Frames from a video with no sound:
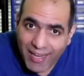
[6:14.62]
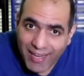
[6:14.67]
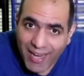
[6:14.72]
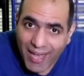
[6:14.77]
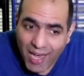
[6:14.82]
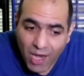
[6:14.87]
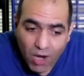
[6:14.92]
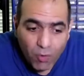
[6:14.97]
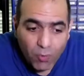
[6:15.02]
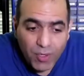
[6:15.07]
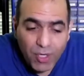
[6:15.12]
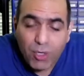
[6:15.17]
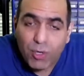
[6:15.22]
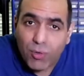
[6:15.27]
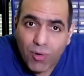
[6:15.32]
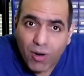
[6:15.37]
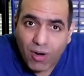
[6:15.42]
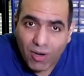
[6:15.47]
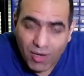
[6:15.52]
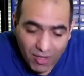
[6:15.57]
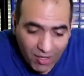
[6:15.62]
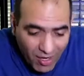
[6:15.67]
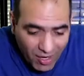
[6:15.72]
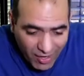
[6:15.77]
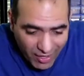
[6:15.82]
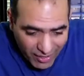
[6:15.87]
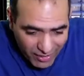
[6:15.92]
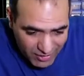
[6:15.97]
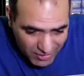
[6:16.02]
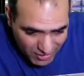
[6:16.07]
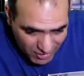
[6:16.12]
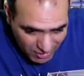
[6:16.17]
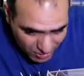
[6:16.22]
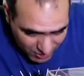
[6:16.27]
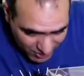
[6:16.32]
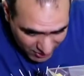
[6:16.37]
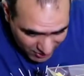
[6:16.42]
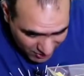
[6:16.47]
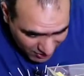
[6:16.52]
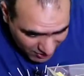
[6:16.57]
And now we glue our lights
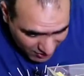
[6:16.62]
to the